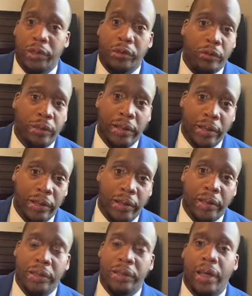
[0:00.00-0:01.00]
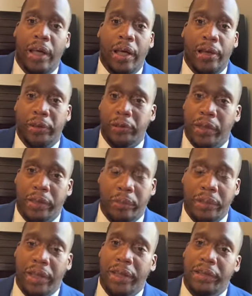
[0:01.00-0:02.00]
your utilities, your
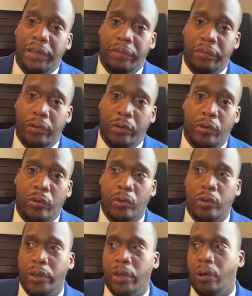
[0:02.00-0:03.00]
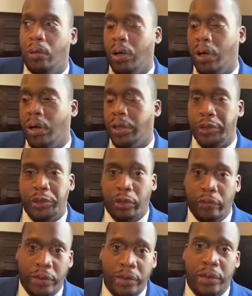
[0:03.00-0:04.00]
transportation, food,
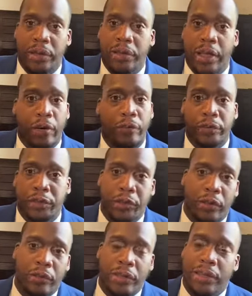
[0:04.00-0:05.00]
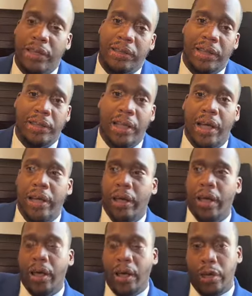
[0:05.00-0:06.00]
insurances, health insurance, things like that.
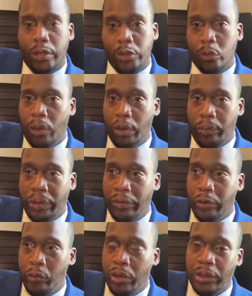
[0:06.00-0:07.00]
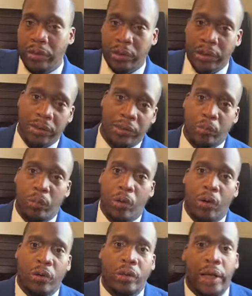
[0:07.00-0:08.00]
You want to list them
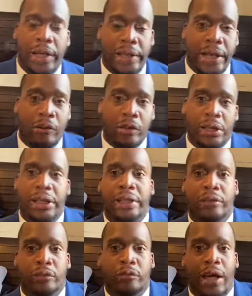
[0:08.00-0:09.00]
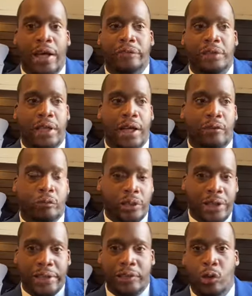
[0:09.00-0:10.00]
all and calculate and arrive to what
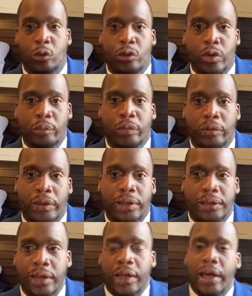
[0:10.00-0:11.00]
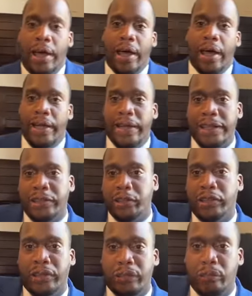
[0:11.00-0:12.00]
that total number is. And that's your
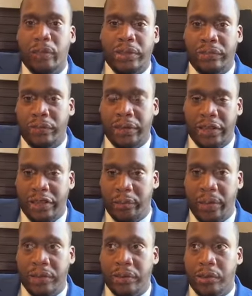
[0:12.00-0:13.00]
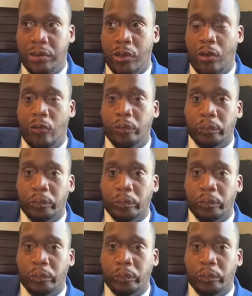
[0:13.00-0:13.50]
living monthly expenses. So